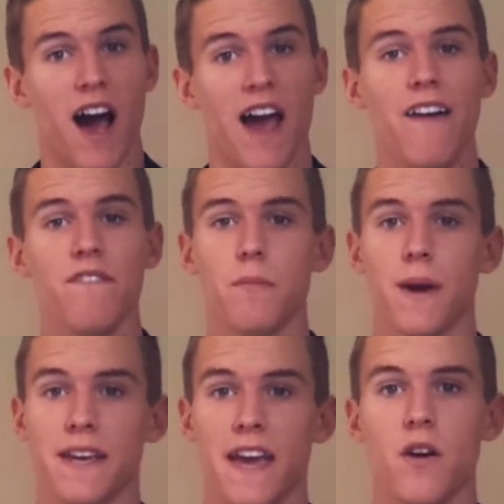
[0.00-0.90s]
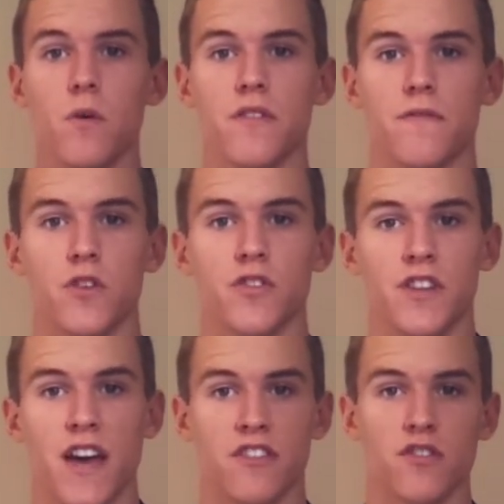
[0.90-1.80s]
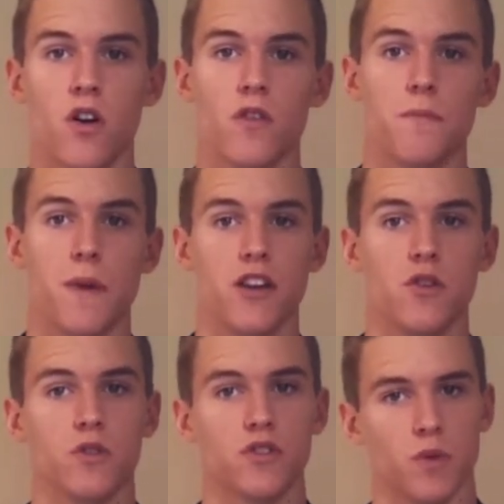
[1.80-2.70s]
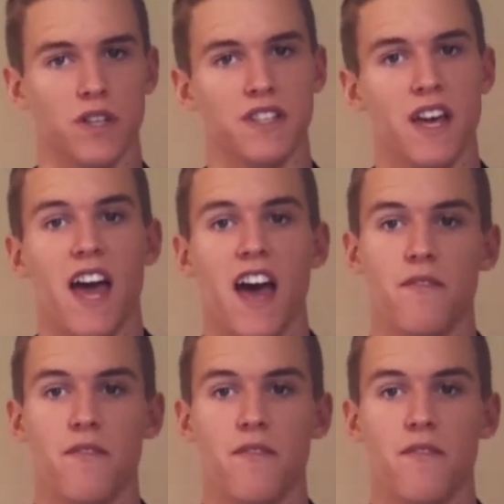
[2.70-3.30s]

I have it by KO in the first, as all of Manuel's wins